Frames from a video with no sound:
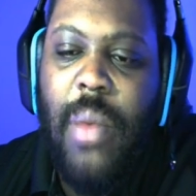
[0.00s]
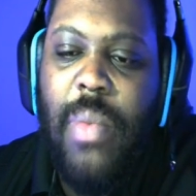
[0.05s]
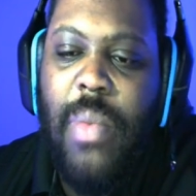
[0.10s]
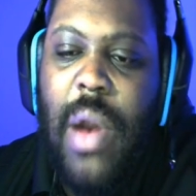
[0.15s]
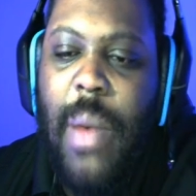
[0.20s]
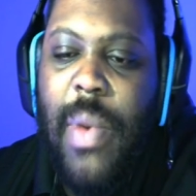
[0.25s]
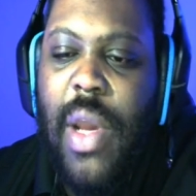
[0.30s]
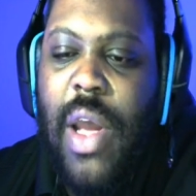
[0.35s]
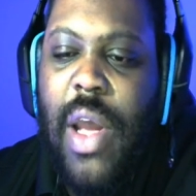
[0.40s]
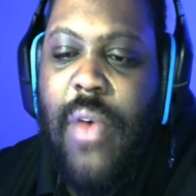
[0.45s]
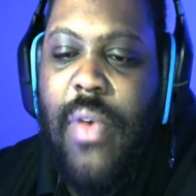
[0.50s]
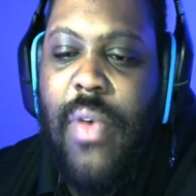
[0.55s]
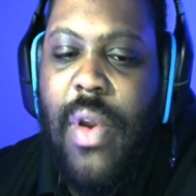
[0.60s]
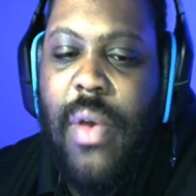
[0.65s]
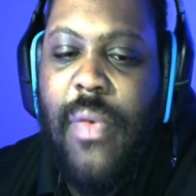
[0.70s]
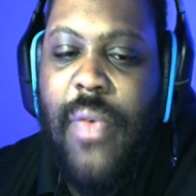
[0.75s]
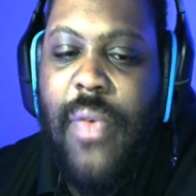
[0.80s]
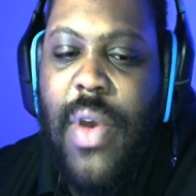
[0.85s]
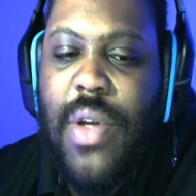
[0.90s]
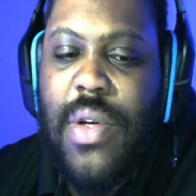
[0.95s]
Prominent
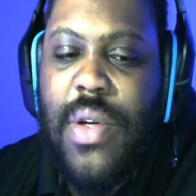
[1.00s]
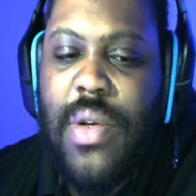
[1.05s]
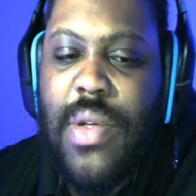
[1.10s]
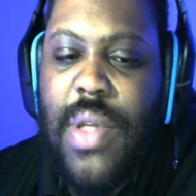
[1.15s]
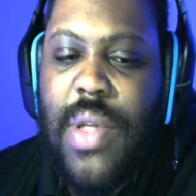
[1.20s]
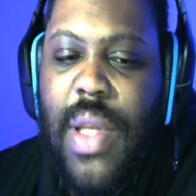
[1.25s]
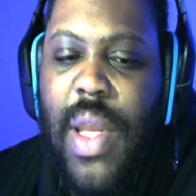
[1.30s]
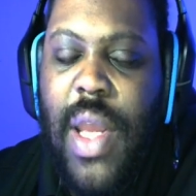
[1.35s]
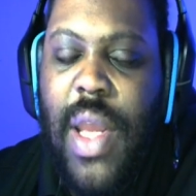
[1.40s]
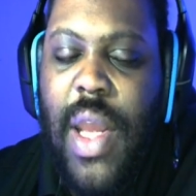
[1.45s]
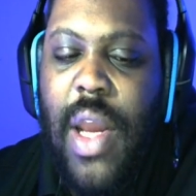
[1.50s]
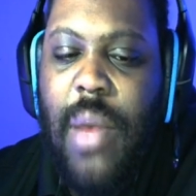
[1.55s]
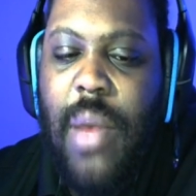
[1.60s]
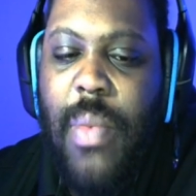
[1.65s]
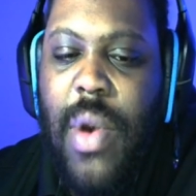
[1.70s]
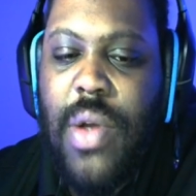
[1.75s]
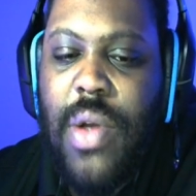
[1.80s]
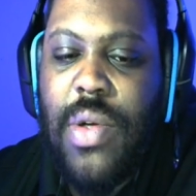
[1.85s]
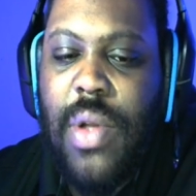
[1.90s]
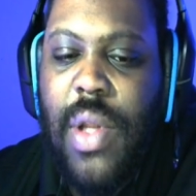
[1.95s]
government officials and key
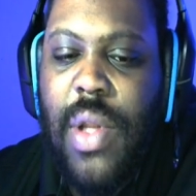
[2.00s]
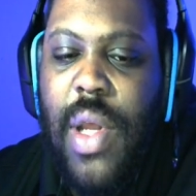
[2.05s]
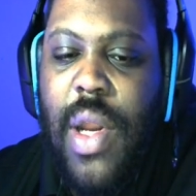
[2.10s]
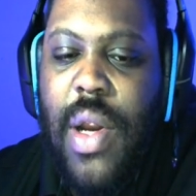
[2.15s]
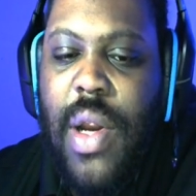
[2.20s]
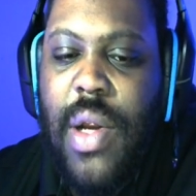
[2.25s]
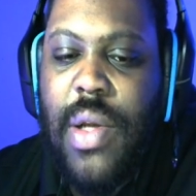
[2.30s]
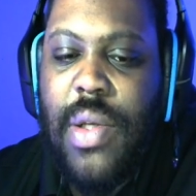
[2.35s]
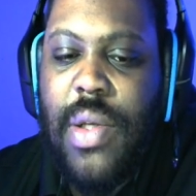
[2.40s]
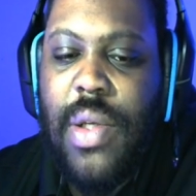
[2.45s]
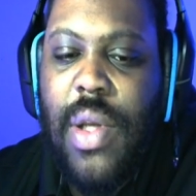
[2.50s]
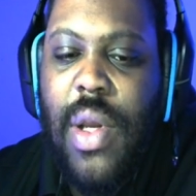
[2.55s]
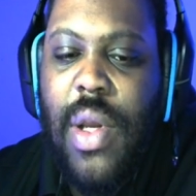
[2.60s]
commercial leaders